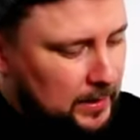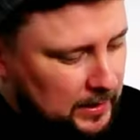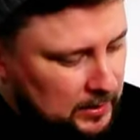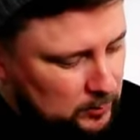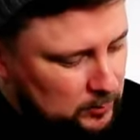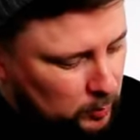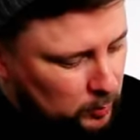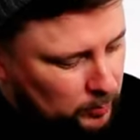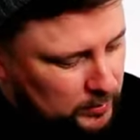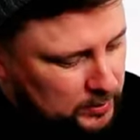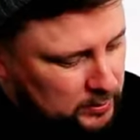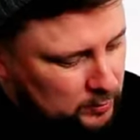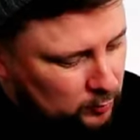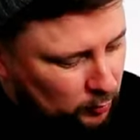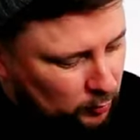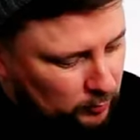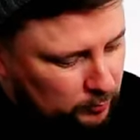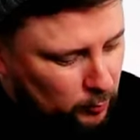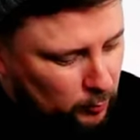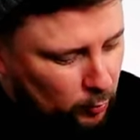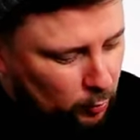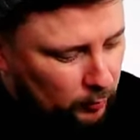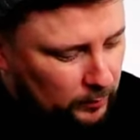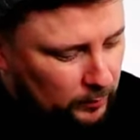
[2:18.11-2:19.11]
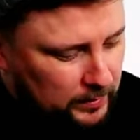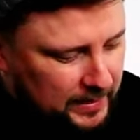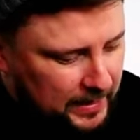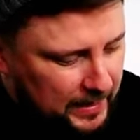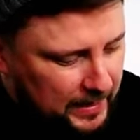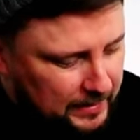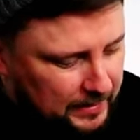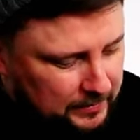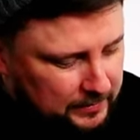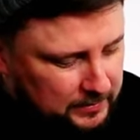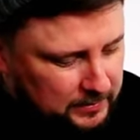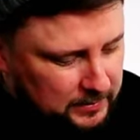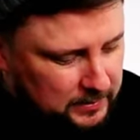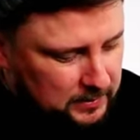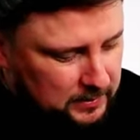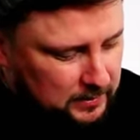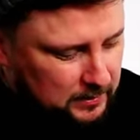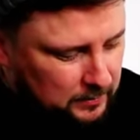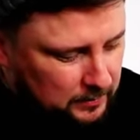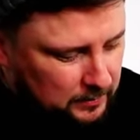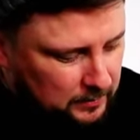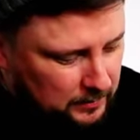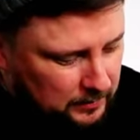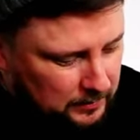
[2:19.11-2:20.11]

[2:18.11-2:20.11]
it's when we're sort of more on the ends